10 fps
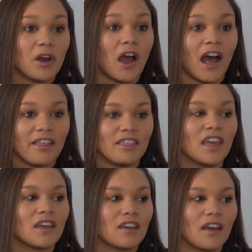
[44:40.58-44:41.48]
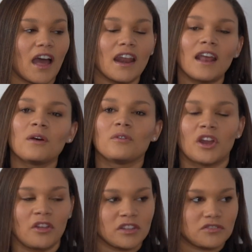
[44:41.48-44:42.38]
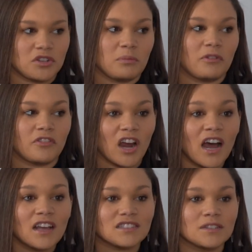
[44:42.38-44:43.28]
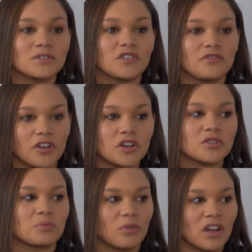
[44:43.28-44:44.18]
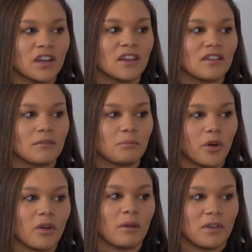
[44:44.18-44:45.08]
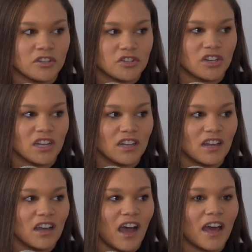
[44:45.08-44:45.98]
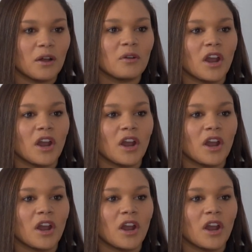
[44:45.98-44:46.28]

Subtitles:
I think, and I don't know this for sure, but for us, it was the first one in program history. I don't